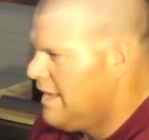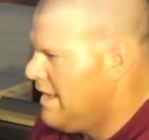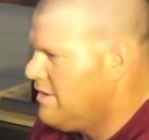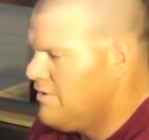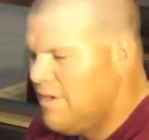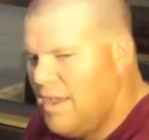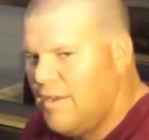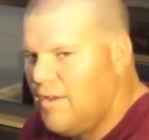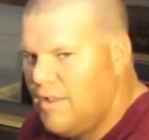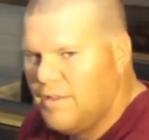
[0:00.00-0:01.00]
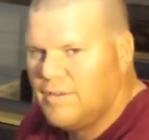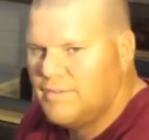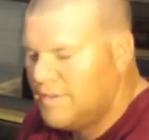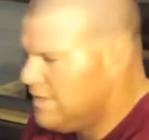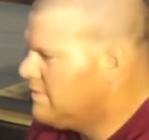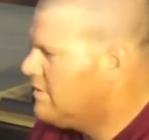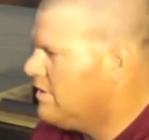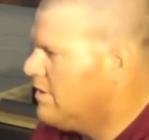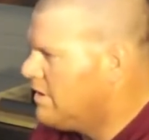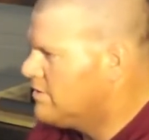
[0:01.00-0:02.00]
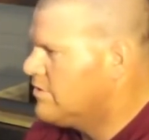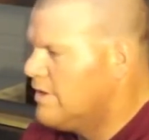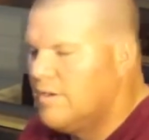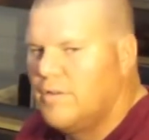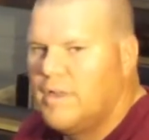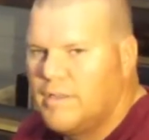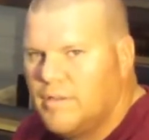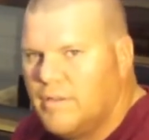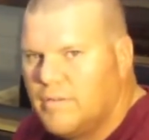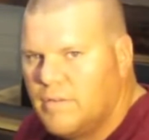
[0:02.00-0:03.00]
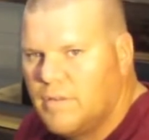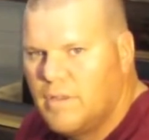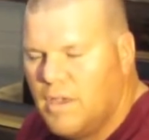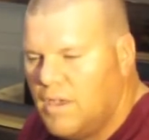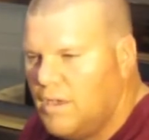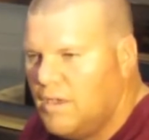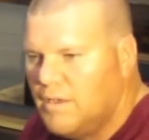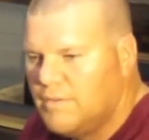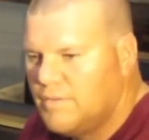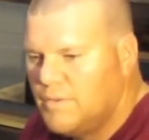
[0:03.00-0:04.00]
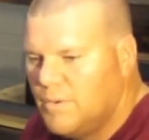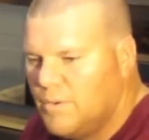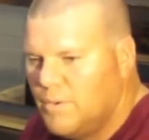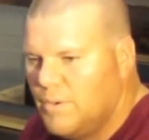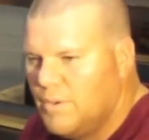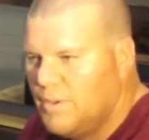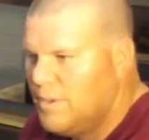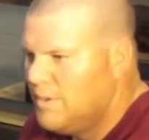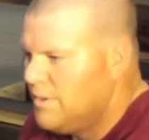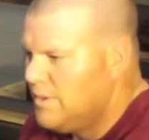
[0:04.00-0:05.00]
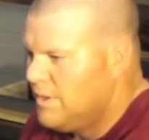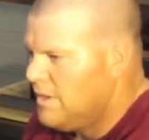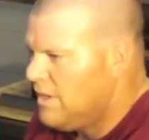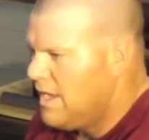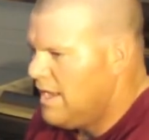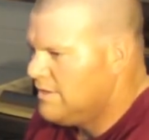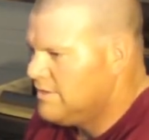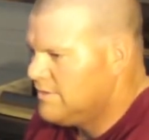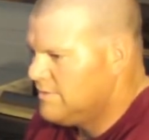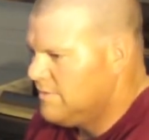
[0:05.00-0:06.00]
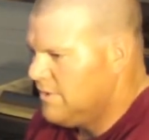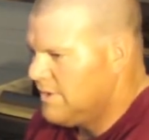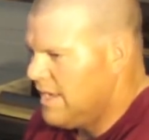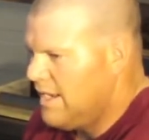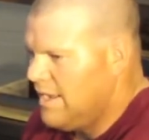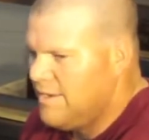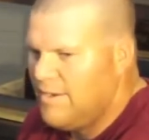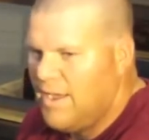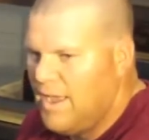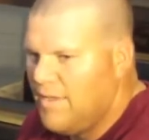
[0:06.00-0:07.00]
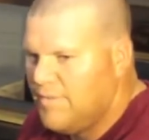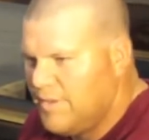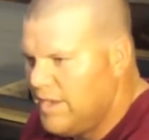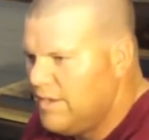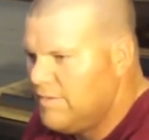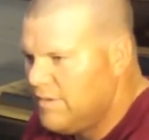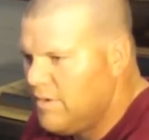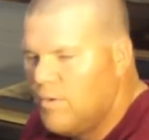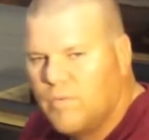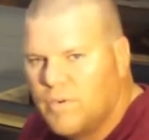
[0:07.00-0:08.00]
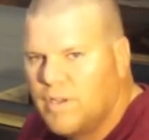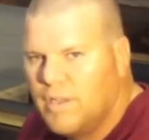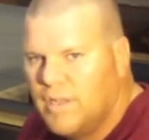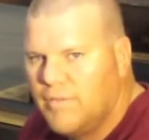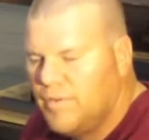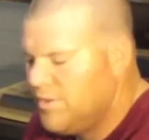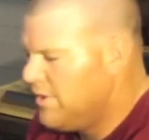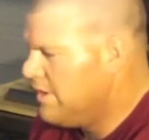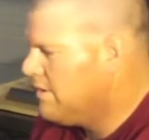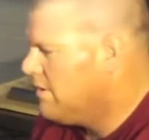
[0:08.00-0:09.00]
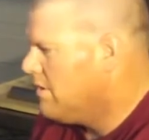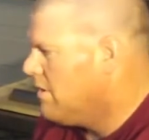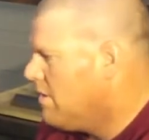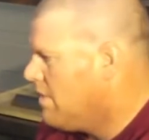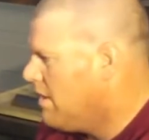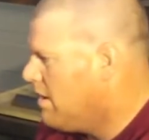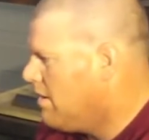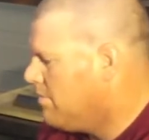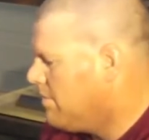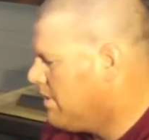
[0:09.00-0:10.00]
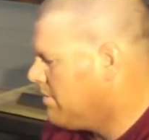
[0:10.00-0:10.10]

And you're not hauling a skid steer on a trailer like this. So, yeah, I just look at it, I have a tendency to overkill everything, but